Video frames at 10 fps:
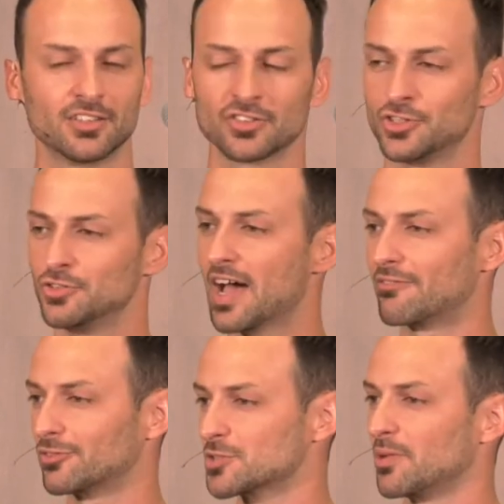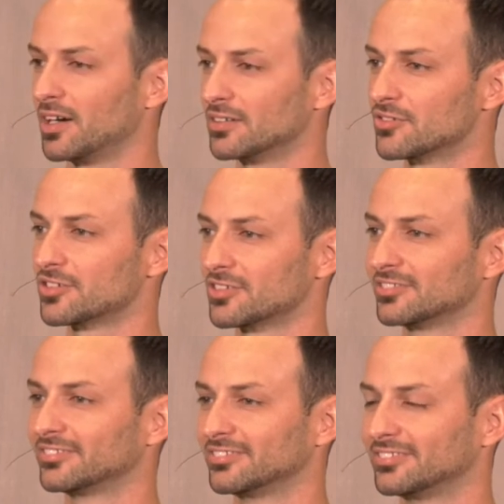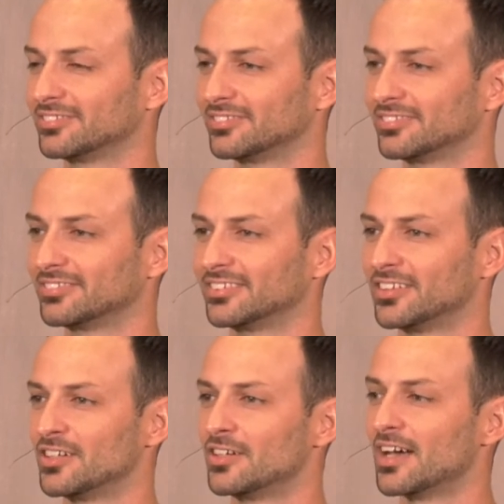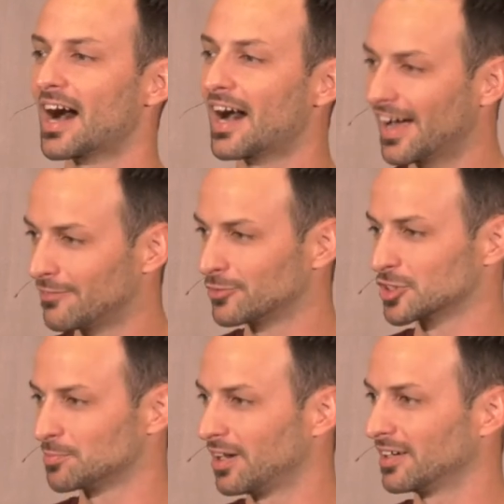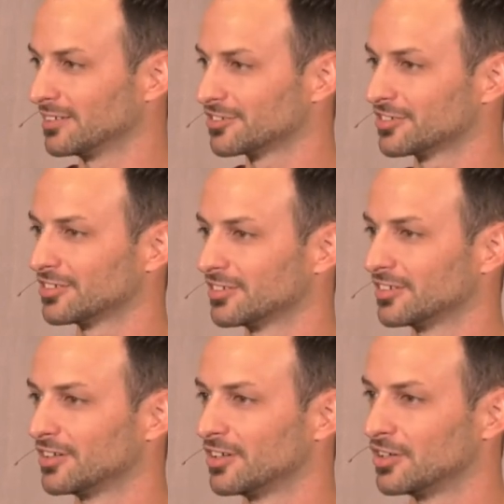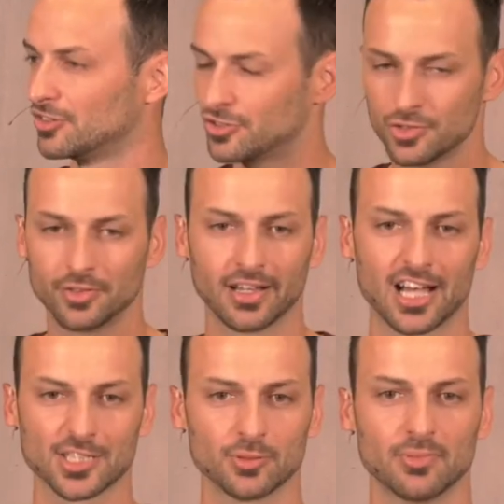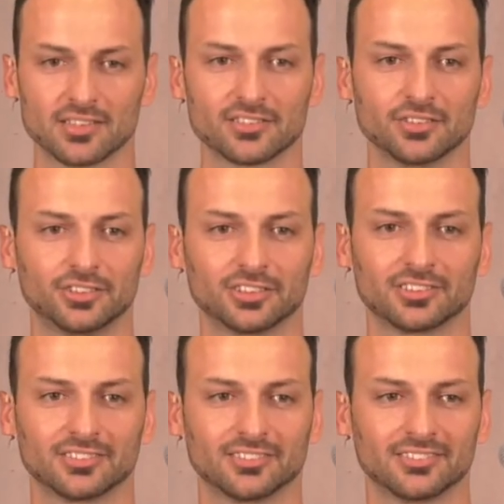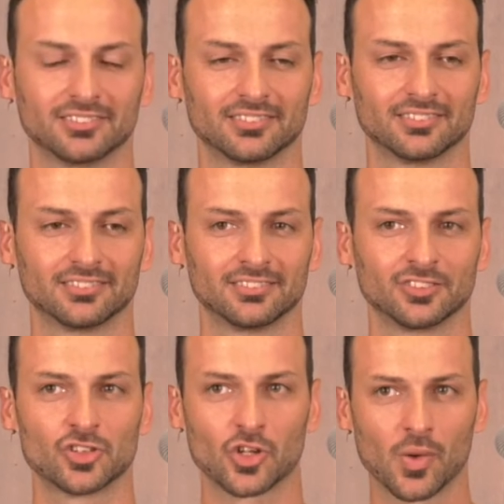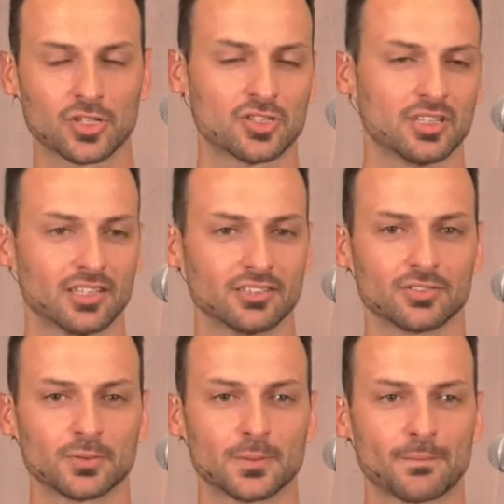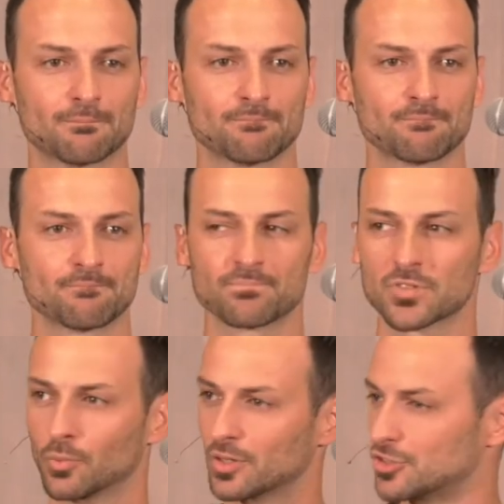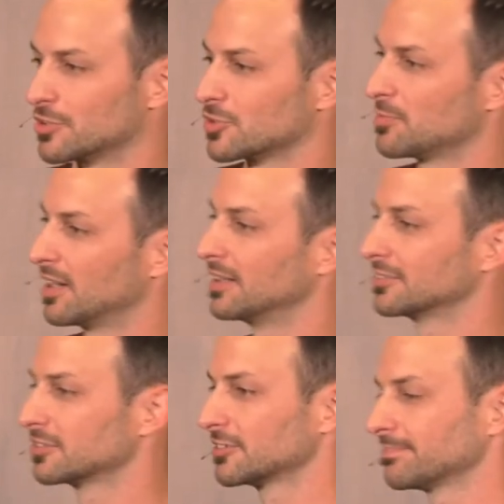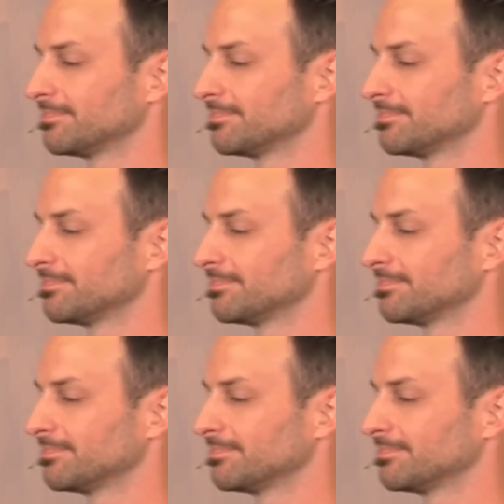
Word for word: So you have a response. I have a response to the gospel message. So the question is, what's your response?